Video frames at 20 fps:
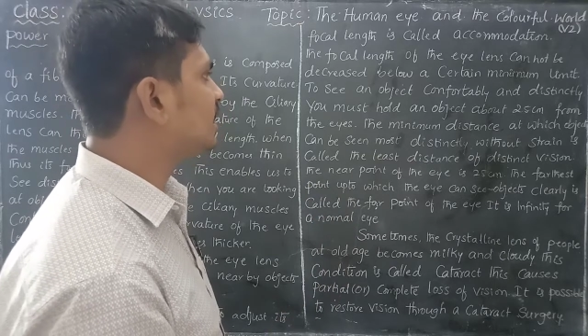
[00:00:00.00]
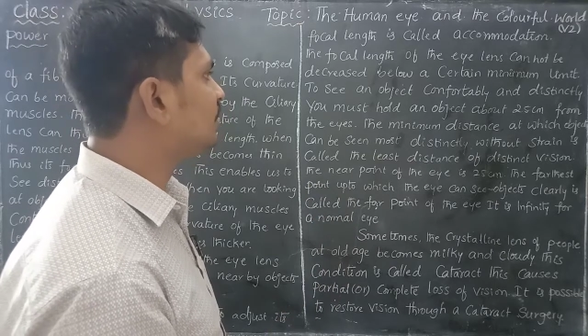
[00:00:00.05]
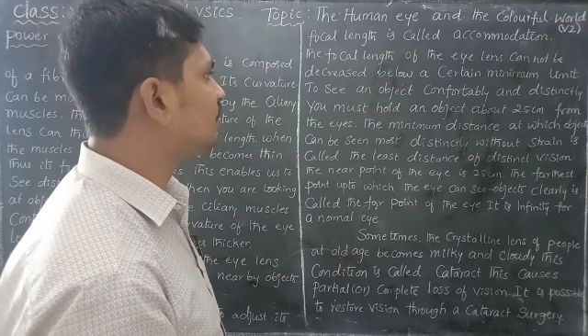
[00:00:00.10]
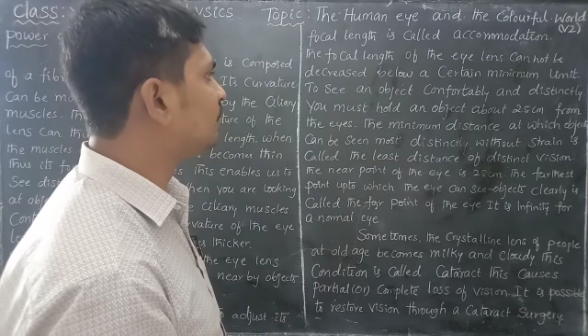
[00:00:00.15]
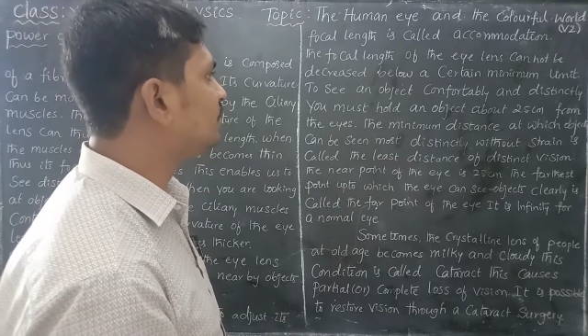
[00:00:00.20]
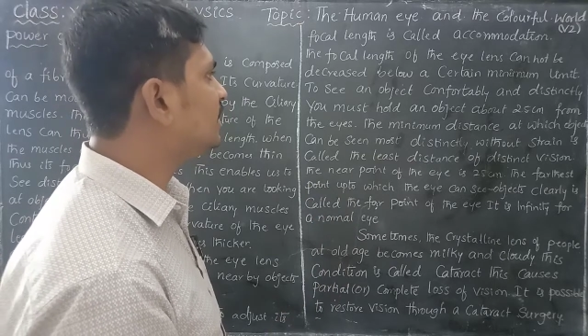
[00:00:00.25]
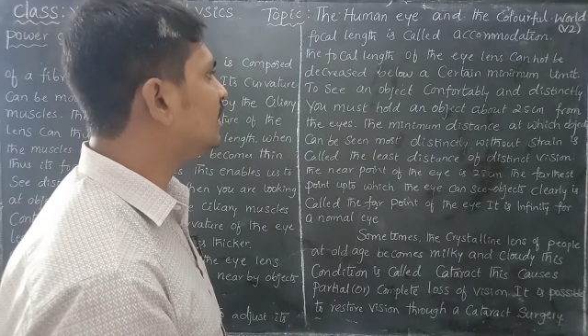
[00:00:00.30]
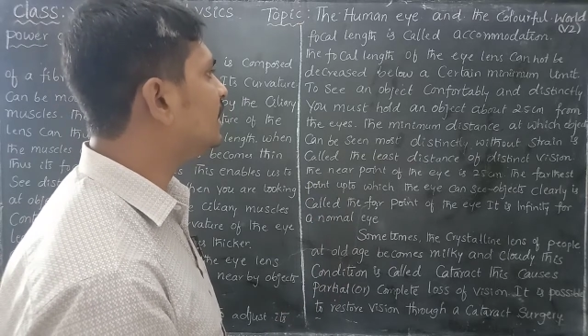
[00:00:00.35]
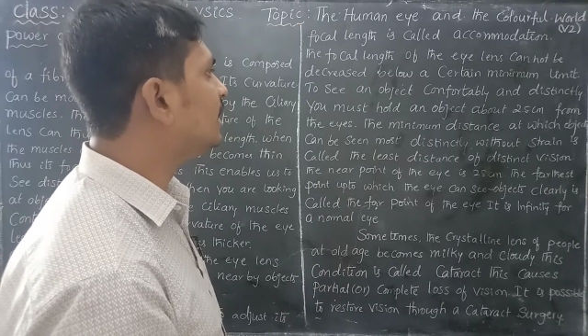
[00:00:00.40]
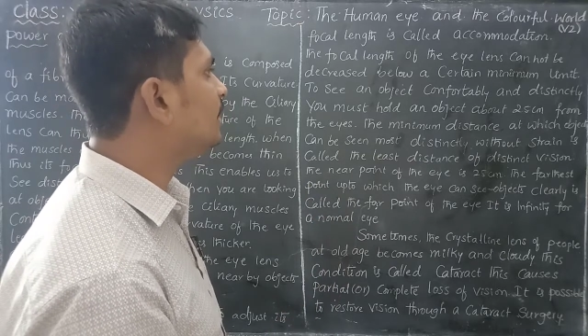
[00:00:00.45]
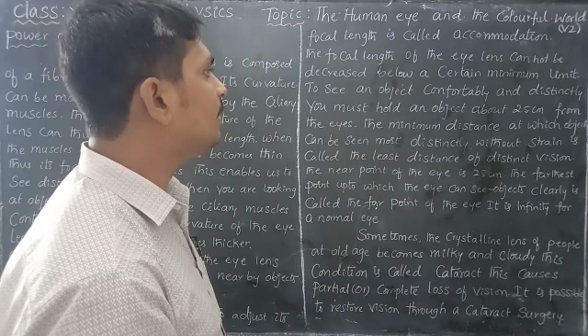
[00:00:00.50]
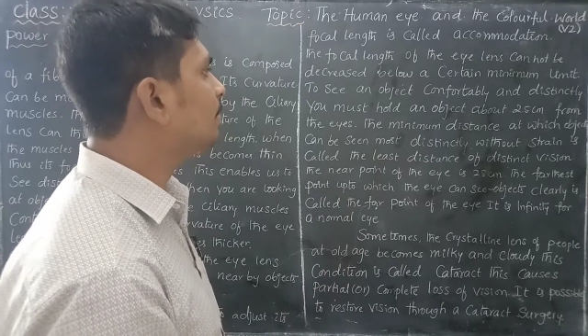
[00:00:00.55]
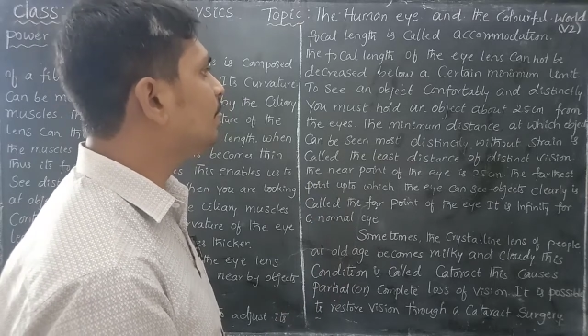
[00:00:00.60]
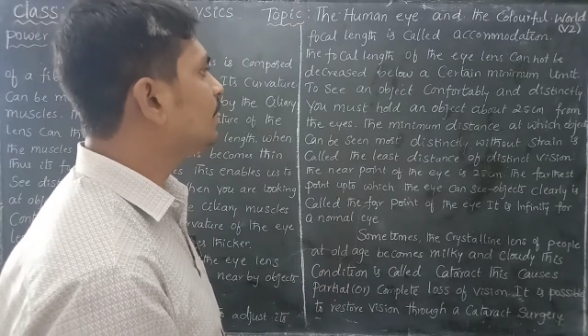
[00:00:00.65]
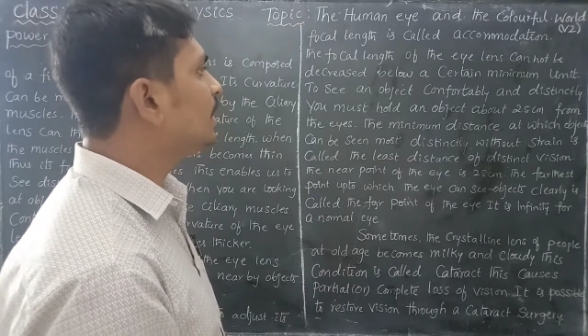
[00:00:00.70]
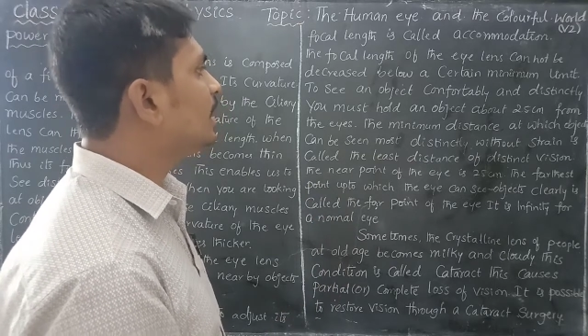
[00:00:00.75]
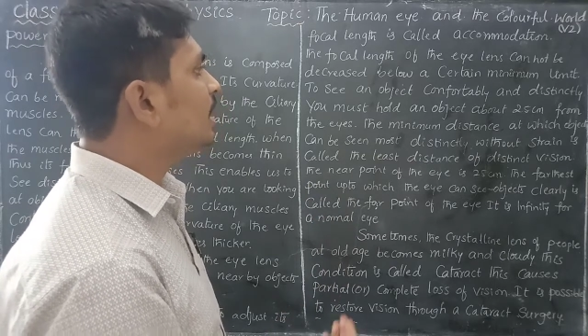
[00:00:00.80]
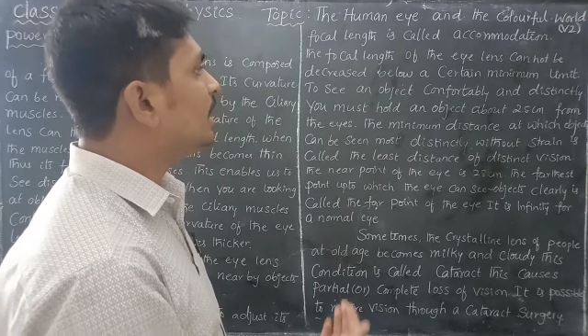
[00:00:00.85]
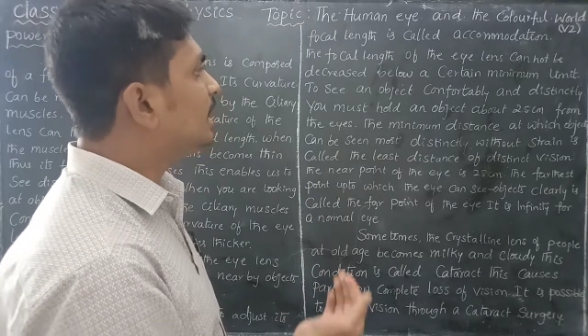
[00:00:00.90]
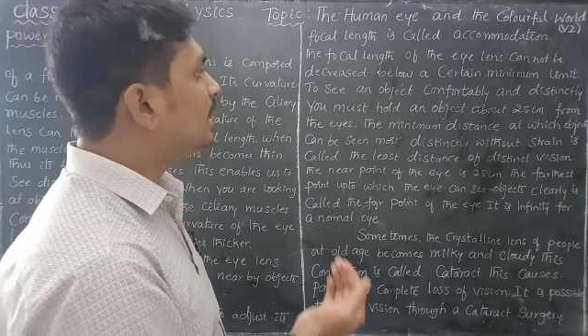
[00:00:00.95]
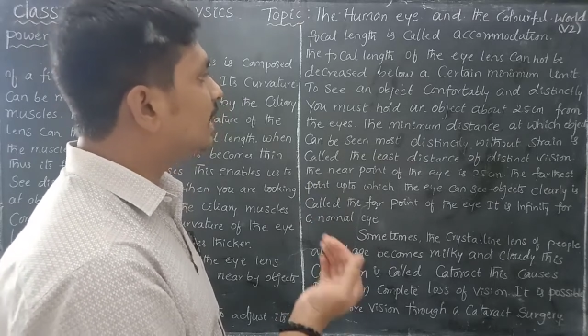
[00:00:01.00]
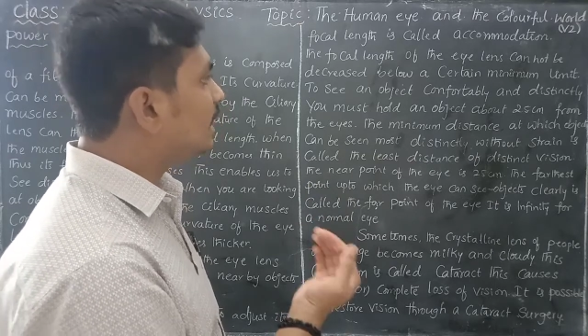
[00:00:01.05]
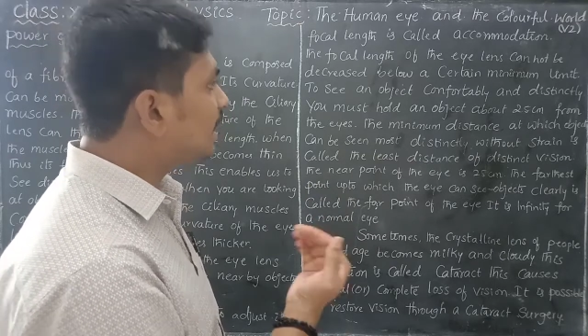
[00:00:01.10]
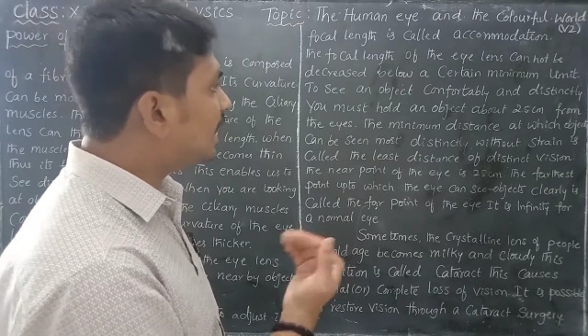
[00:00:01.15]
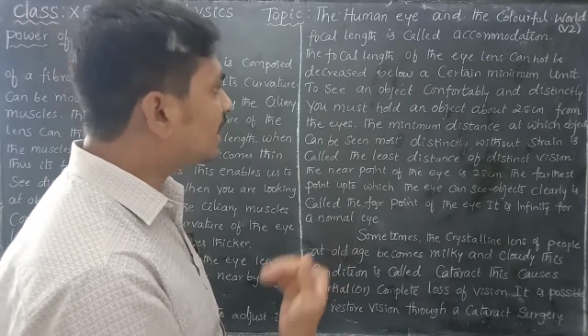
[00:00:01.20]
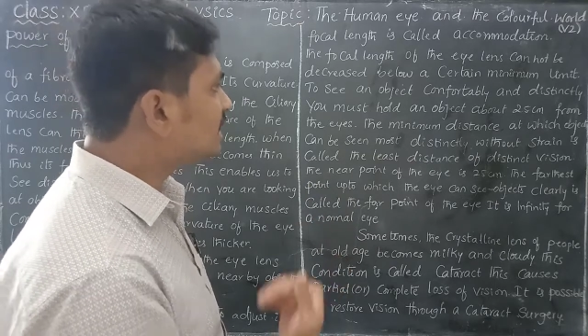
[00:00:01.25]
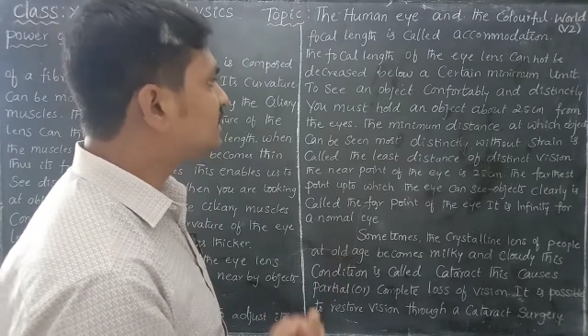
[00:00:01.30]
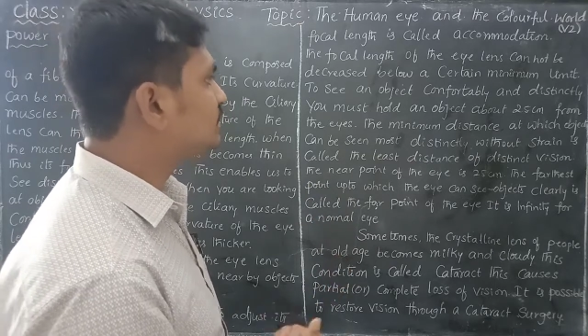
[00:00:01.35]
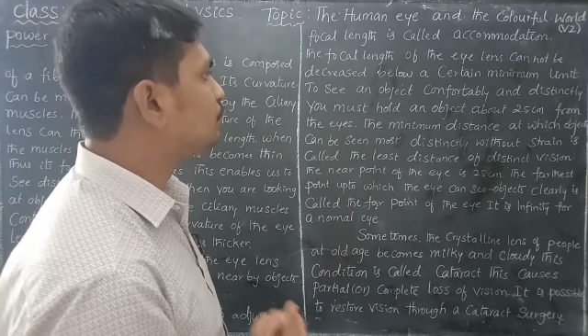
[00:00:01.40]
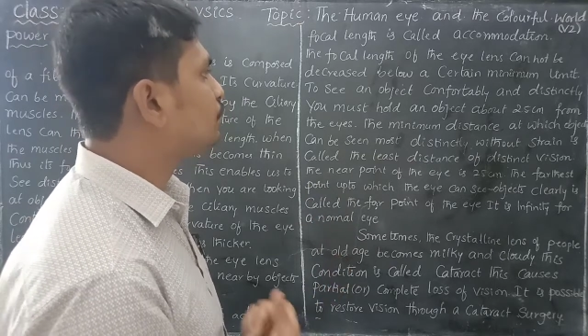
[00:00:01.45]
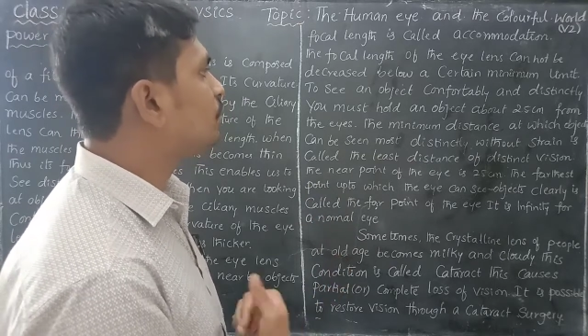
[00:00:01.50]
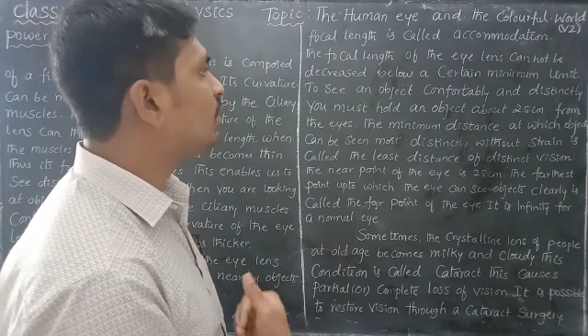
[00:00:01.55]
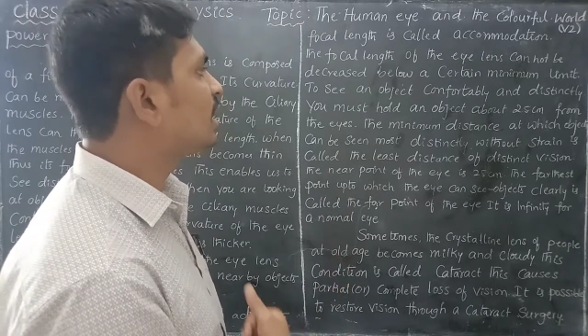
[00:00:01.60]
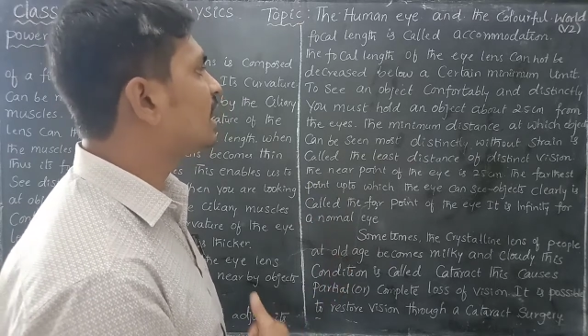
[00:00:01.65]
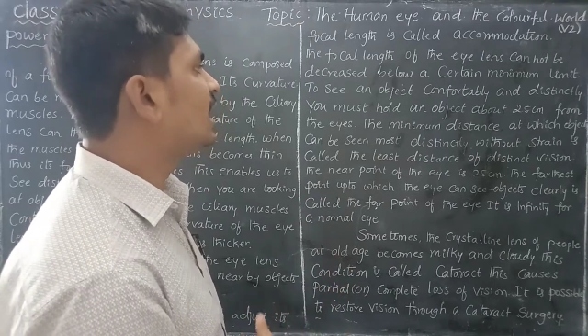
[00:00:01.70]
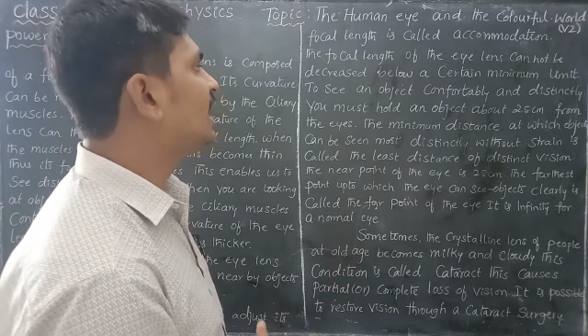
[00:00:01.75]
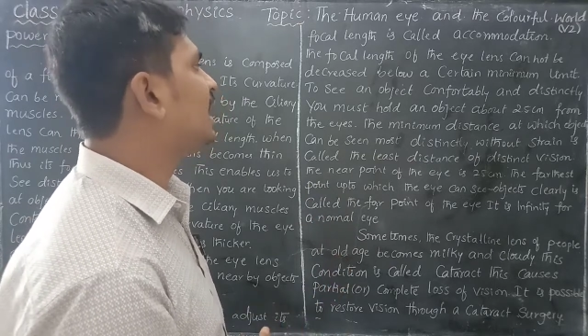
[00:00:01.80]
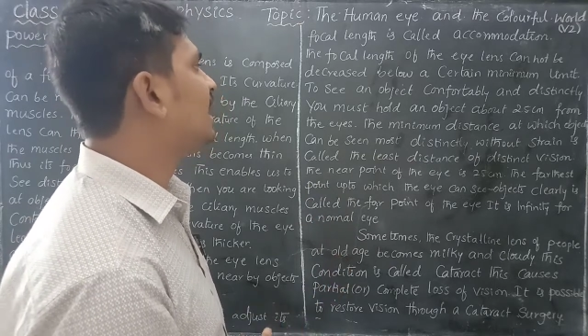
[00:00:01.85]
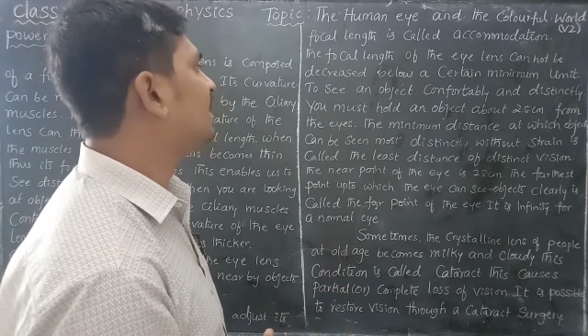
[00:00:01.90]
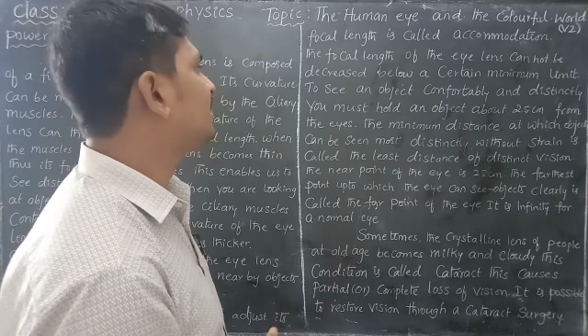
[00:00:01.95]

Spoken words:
of the less focal